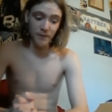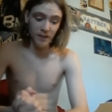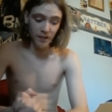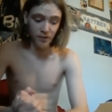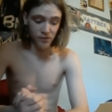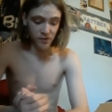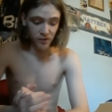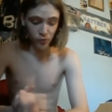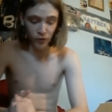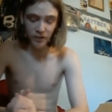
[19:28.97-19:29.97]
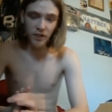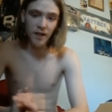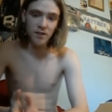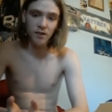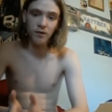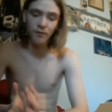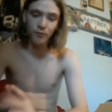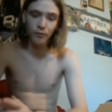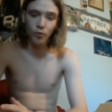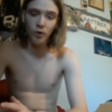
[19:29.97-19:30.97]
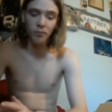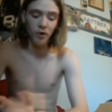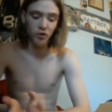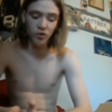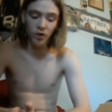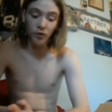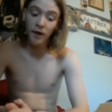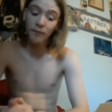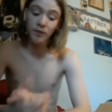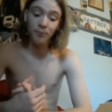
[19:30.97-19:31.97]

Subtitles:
Yes, Ringside selling it for $20 autographed.